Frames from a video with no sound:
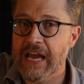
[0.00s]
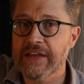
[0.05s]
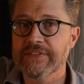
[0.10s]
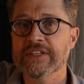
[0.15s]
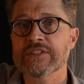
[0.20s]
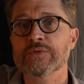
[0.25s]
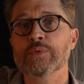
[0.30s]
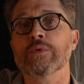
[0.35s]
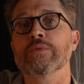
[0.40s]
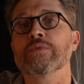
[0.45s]

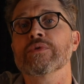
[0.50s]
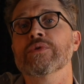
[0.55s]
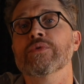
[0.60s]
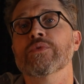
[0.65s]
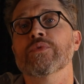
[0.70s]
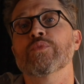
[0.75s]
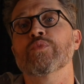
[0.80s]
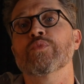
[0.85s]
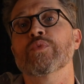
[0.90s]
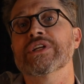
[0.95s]
This will
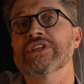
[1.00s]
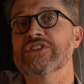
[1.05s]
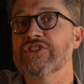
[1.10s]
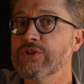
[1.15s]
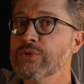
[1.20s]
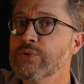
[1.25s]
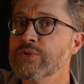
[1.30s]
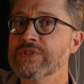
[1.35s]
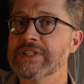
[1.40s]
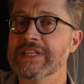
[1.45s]

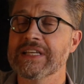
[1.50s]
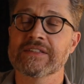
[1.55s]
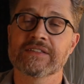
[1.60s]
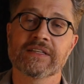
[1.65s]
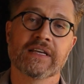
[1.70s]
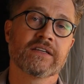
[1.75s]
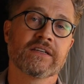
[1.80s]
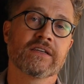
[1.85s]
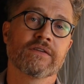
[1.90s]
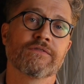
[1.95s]
reduce the
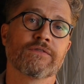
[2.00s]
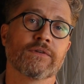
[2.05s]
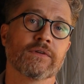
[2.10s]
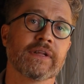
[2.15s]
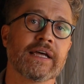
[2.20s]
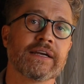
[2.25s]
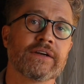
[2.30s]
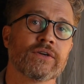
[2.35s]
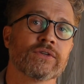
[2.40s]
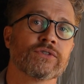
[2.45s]
incentive for
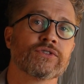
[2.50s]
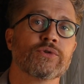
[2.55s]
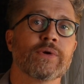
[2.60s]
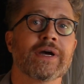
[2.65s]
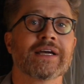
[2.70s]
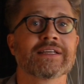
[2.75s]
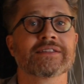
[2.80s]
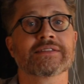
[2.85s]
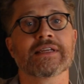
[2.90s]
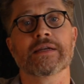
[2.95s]
lenders to
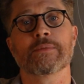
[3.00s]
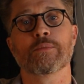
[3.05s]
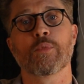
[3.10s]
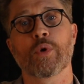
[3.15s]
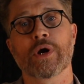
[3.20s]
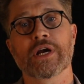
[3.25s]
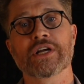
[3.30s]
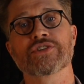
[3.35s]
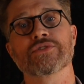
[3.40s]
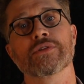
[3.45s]
extend
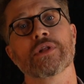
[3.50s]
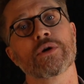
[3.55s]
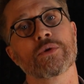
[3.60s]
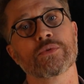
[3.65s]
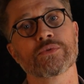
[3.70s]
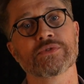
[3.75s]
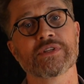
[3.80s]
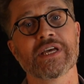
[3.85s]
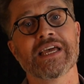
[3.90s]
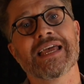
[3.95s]
mortgage
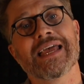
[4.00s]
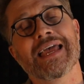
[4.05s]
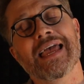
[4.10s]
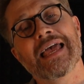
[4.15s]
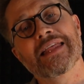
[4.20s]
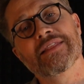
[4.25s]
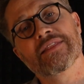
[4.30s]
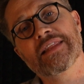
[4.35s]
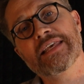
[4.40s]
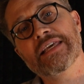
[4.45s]
loans
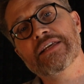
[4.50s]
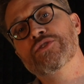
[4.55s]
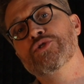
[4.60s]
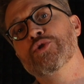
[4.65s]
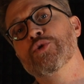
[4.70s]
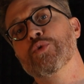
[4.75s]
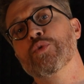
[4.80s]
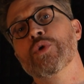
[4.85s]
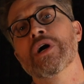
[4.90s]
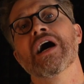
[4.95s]
and lead
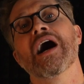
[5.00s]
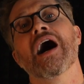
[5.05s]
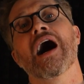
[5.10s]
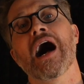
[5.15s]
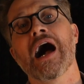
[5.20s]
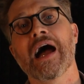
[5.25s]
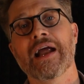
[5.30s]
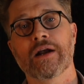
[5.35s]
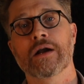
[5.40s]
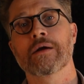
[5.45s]
to
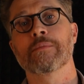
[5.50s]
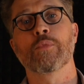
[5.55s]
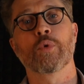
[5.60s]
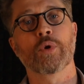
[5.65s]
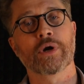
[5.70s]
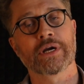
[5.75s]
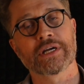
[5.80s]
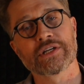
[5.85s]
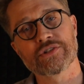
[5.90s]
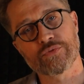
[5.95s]
higher
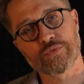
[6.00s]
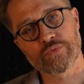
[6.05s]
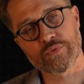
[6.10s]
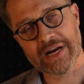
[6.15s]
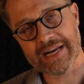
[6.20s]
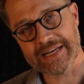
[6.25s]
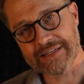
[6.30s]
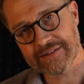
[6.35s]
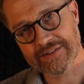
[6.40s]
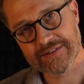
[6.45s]
mortgage
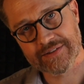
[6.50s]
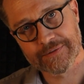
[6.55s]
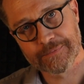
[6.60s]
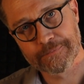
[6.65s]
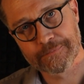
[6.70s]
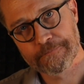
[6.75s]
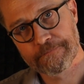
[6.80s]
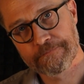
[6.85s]
rates.